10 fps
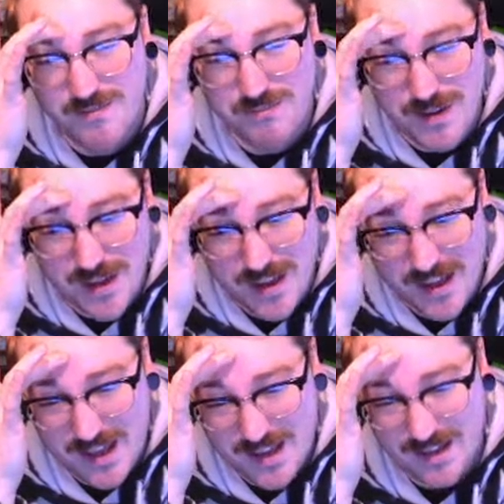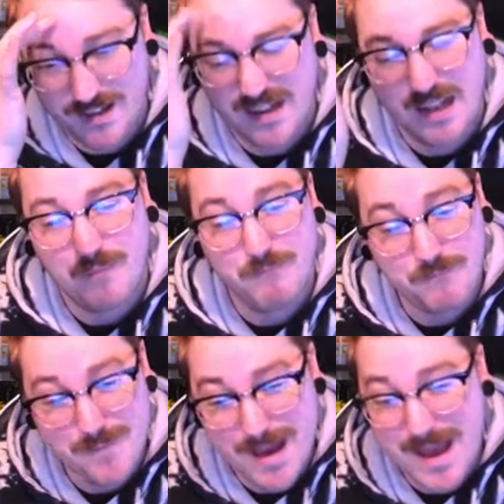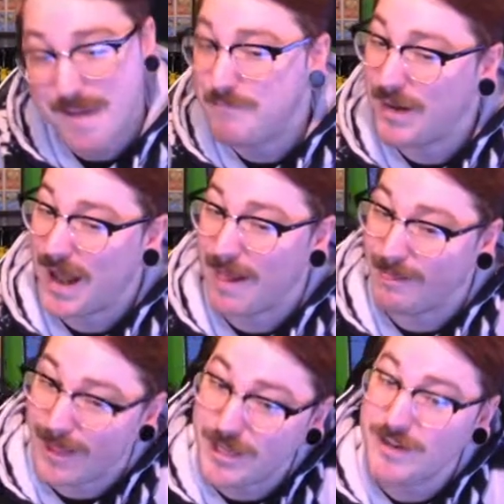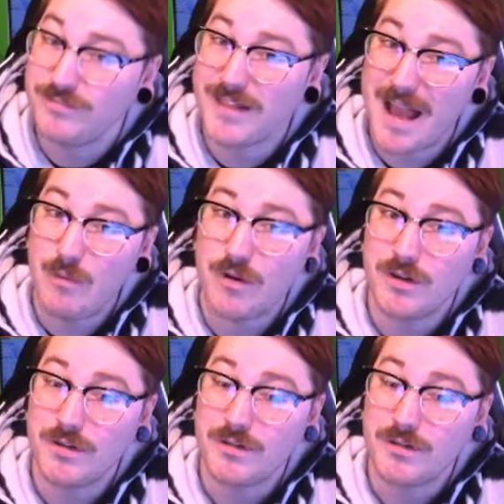meh, meh, but I like your flower.